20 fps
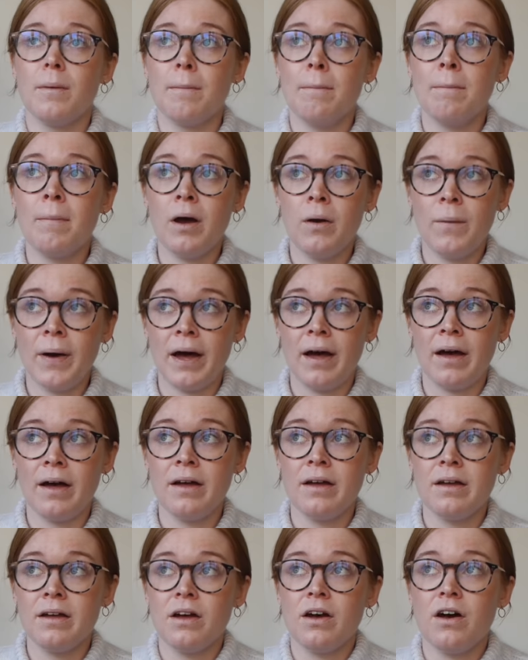mohair
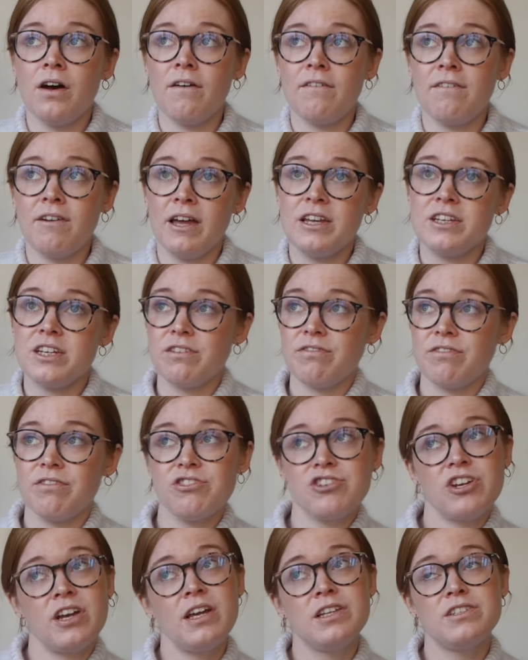of like different
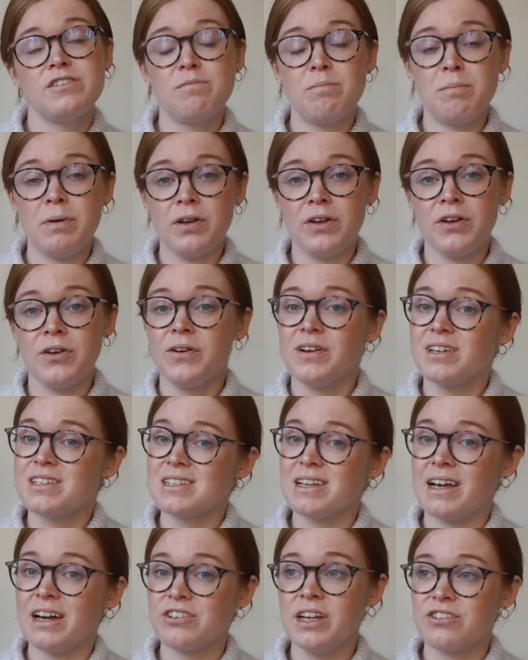shades of blue
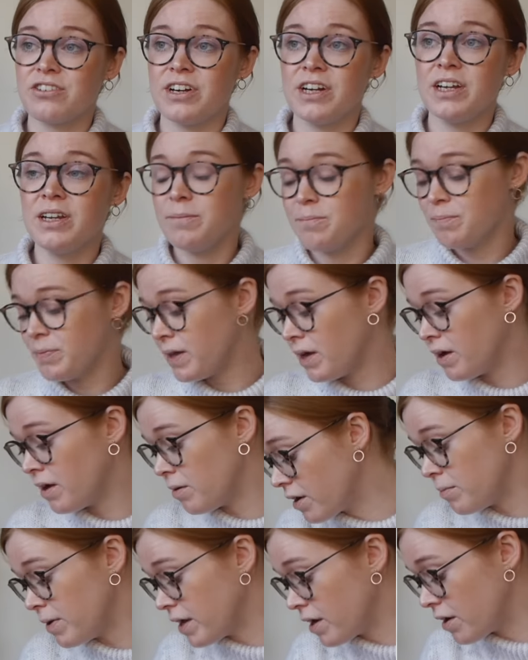slash green,
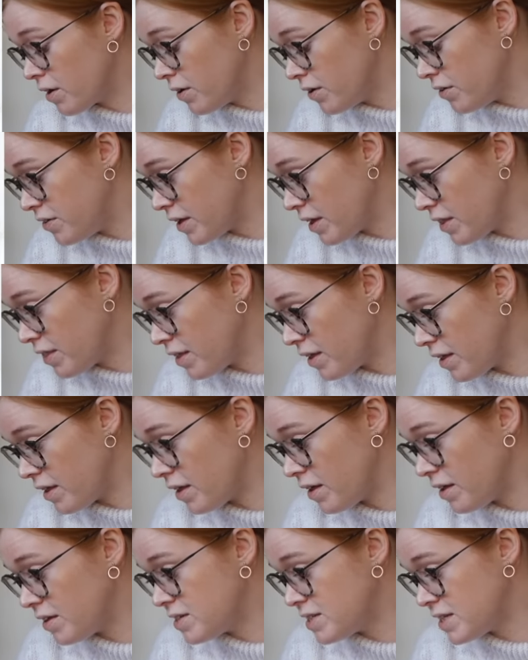including
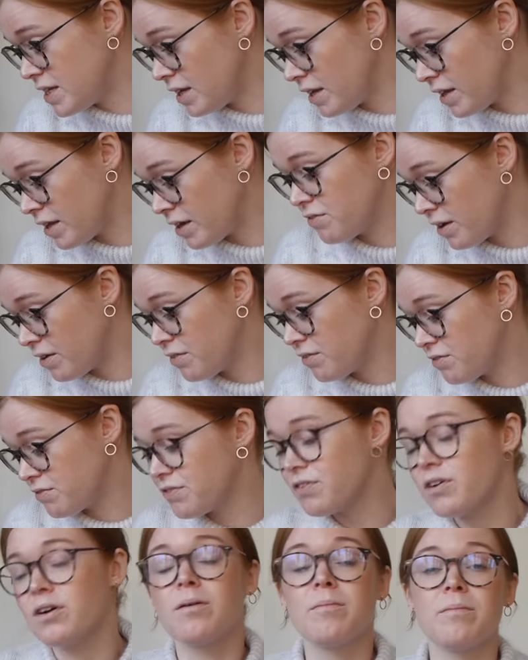the Tilia
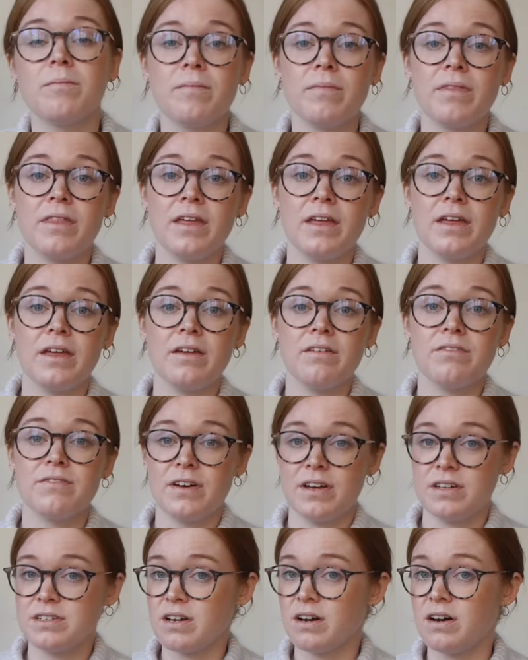from the
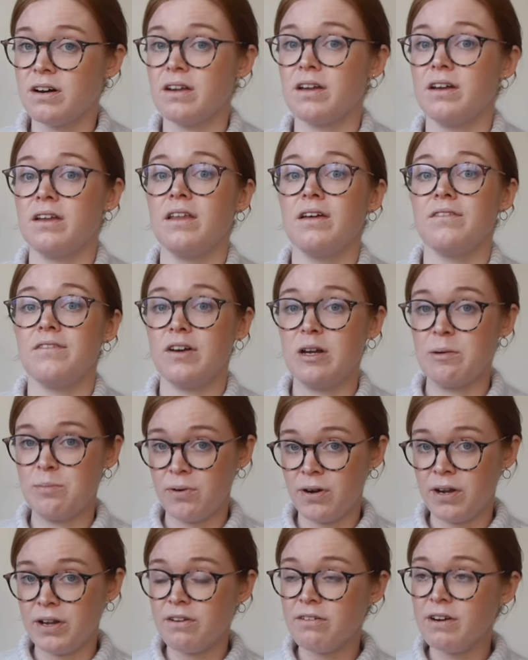first cardigan, that very
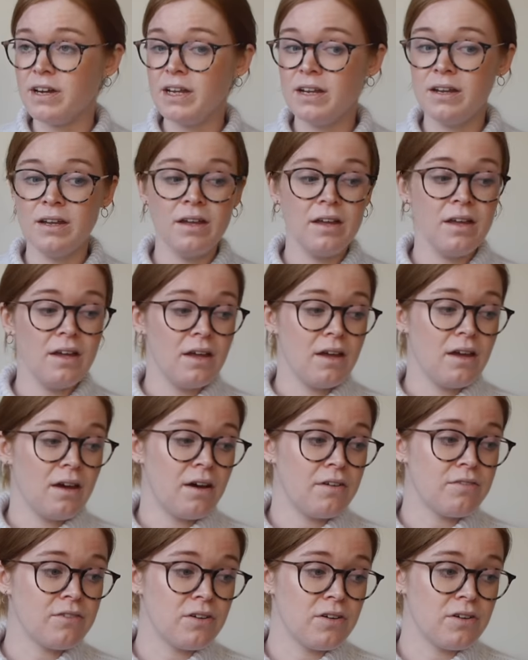bright green.
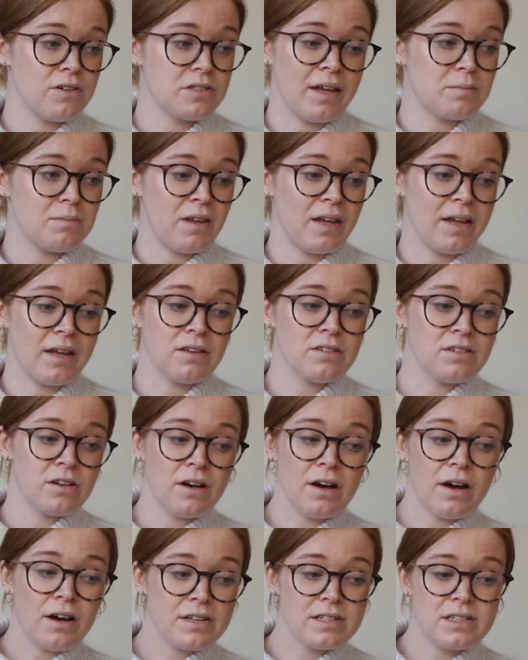I've got some like
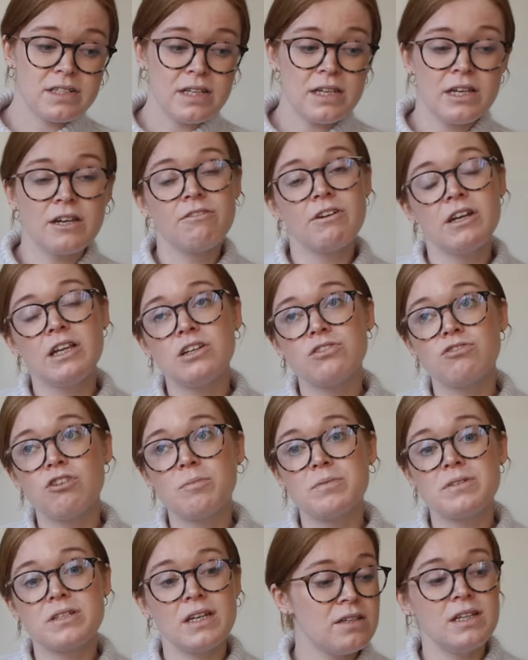dark sea green
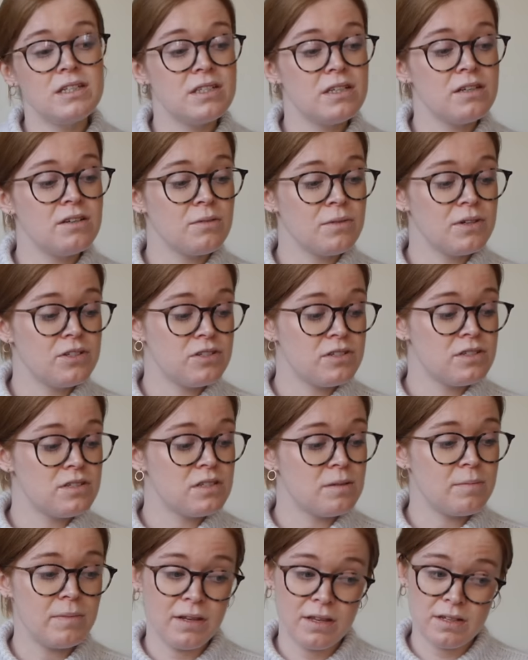Drops Kid Silk, which is
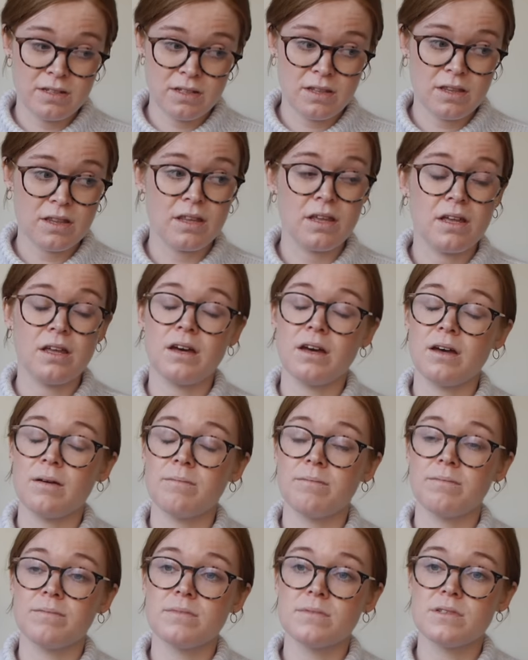similar to
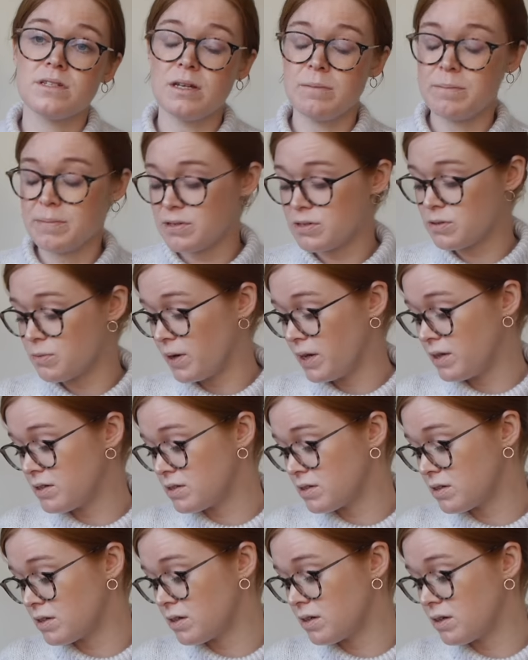the Zipper
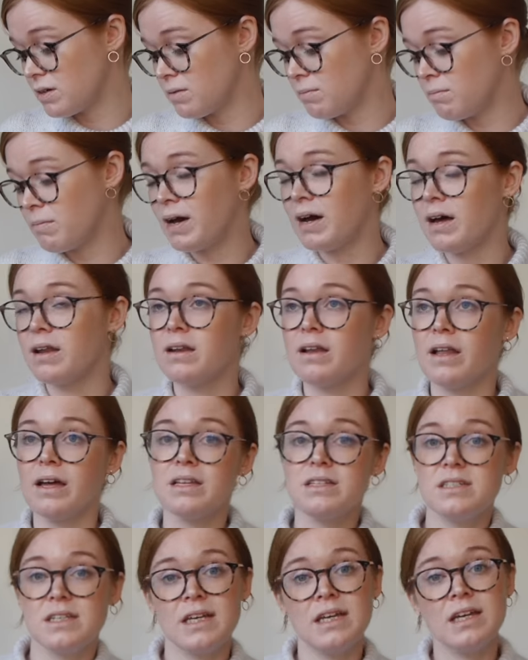Sweater Man,
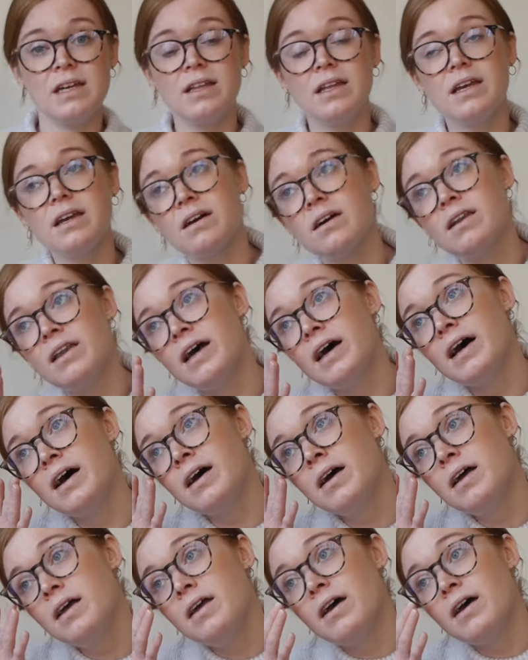like tealy colour.
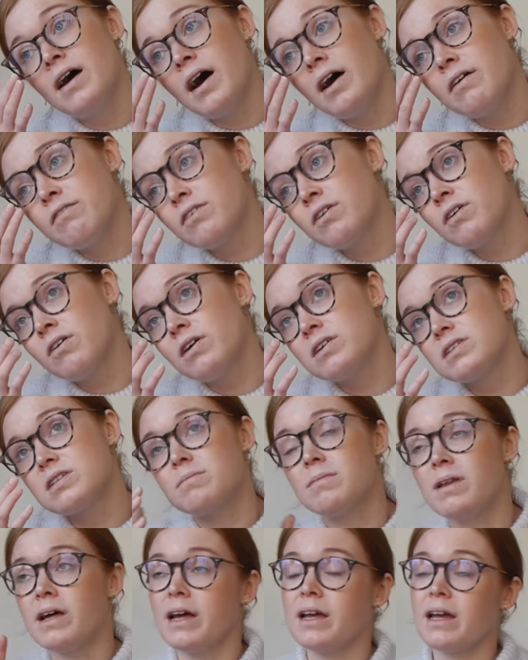I've got some
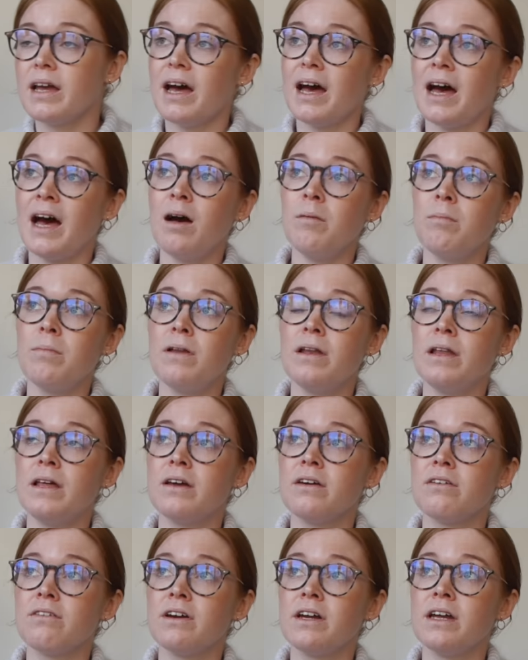like appley
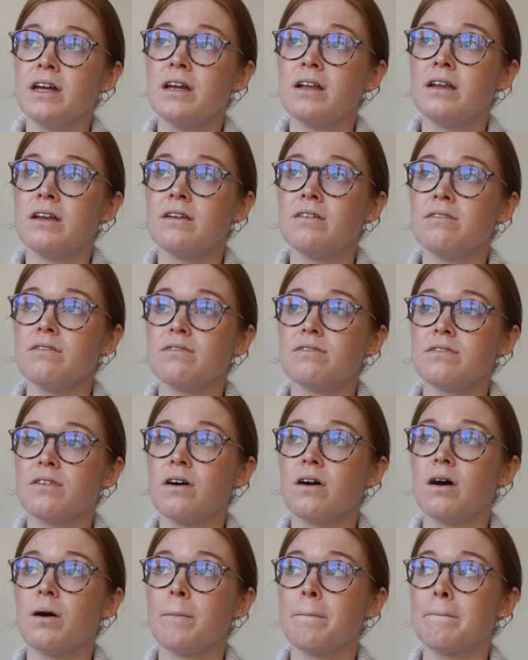green
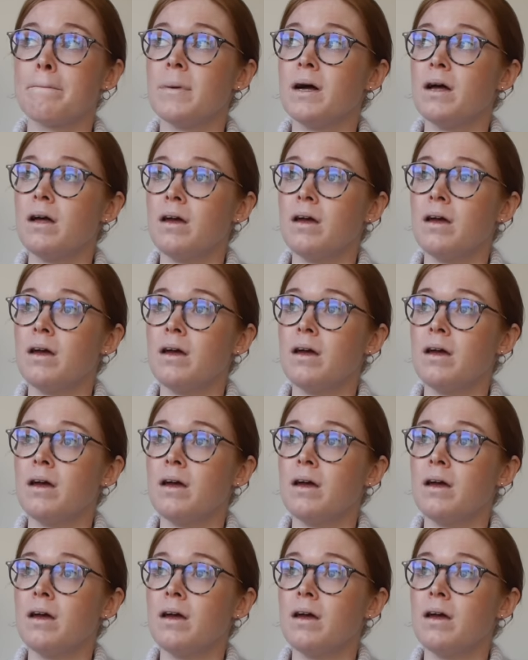from